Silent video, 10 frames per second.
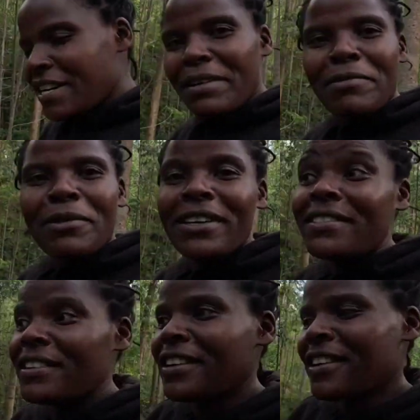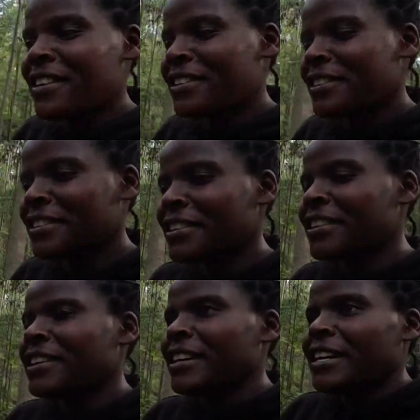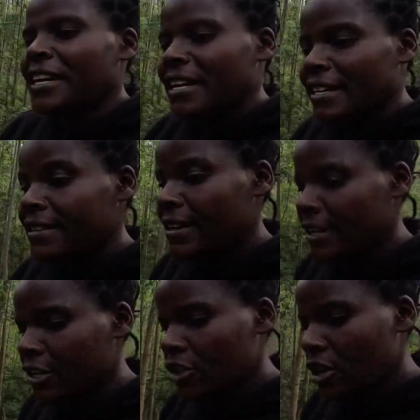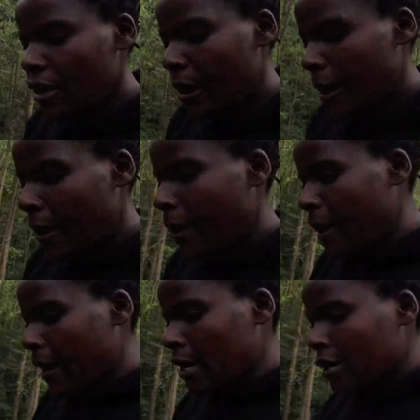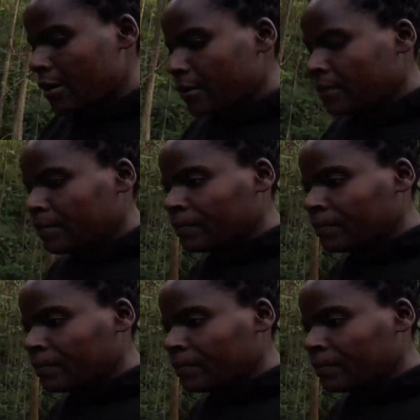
everywhere is sick. Yes, uh, so uh,